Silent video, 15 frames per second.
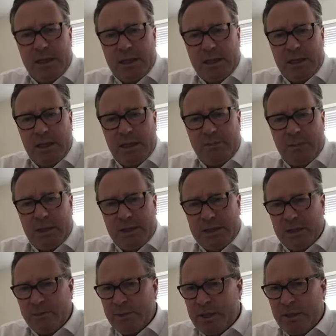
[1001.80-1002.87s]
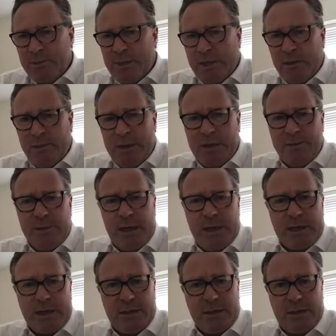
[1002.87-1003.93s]
And sometimes it'll be the
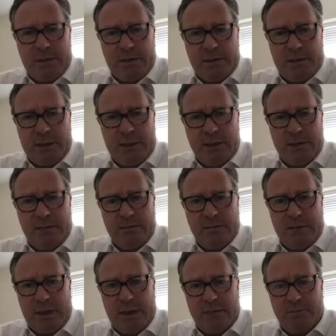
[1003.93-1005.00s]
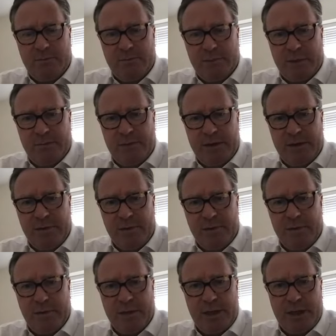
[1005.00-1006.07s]
market that will tell the vendor
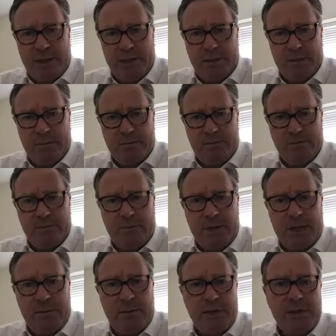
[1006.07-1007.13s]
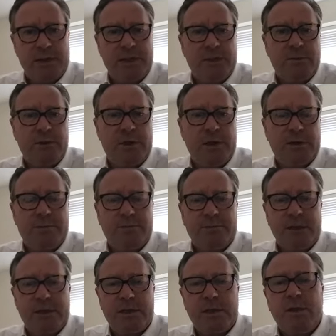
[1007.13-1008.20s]
and the agent how much it is worth.
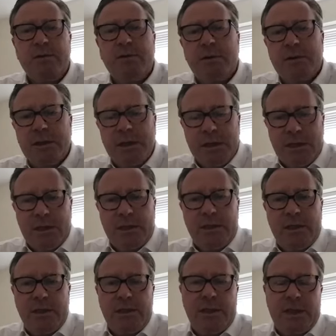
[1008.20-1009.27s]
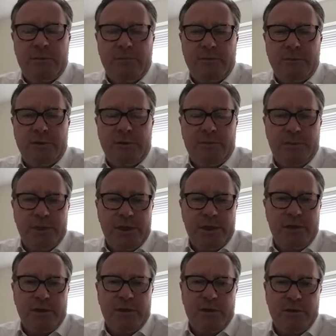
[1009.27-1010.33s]
So the
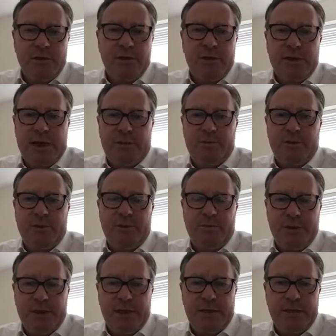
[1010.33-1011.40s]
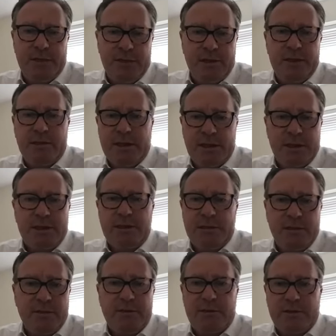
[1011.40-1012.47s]
position could at that point be that
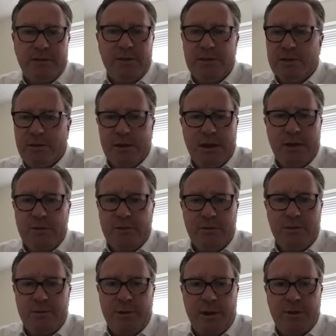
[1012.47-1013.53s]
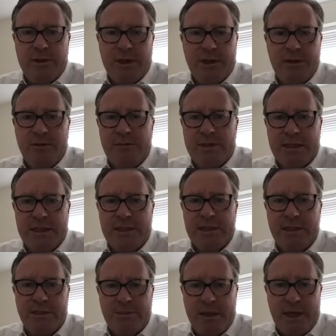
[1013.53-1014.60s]
you've just got to go through the process of
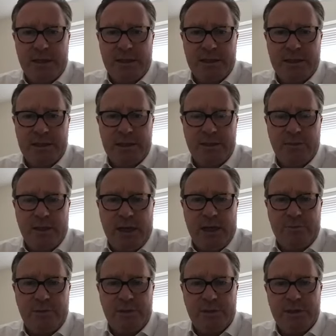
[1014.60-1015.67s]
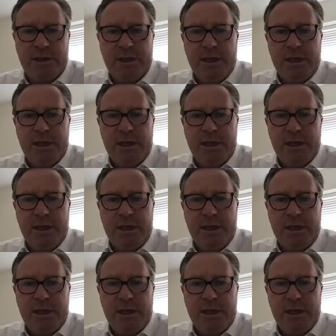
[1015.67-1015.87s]
testing the market to see what happens.